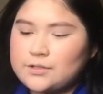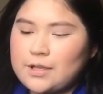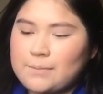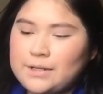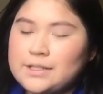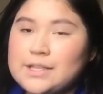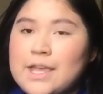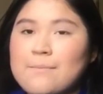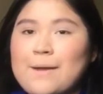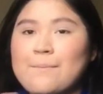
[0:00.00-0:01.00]
So I'm gonna
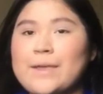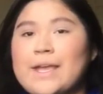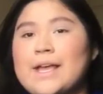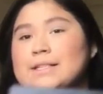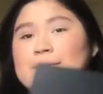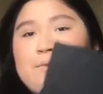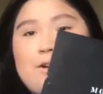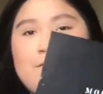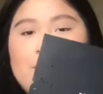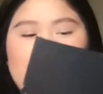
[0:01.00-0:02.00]
take my big ass
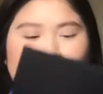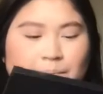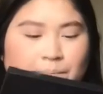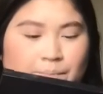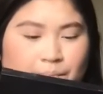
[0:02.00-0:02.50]
Morphe